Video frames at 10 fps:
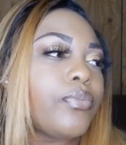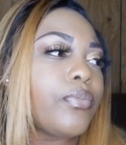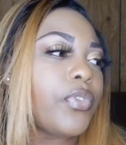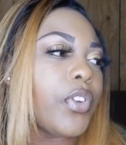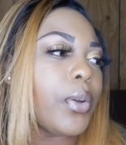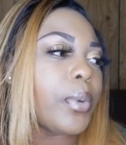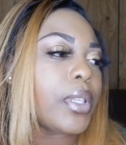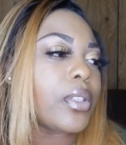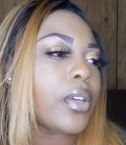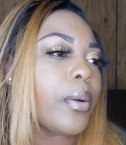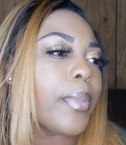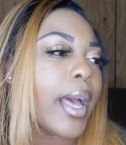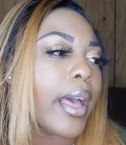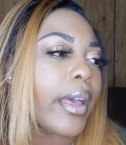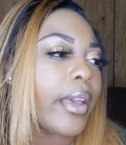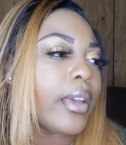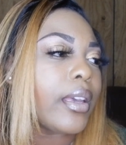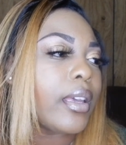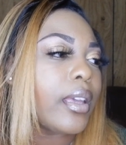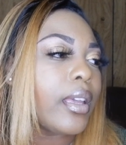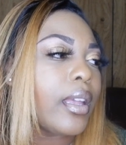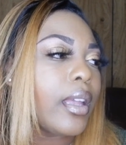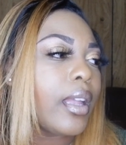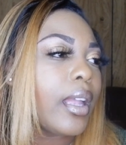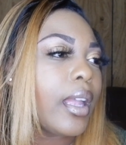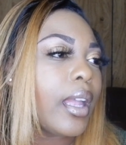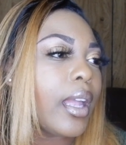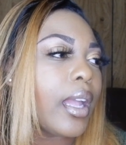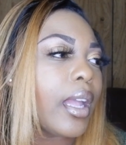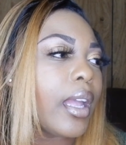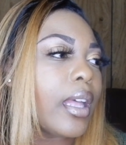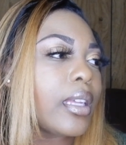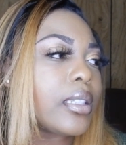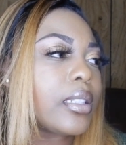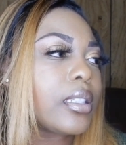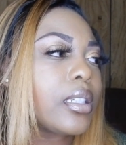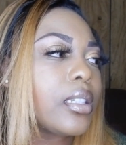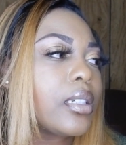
few weeks go by, and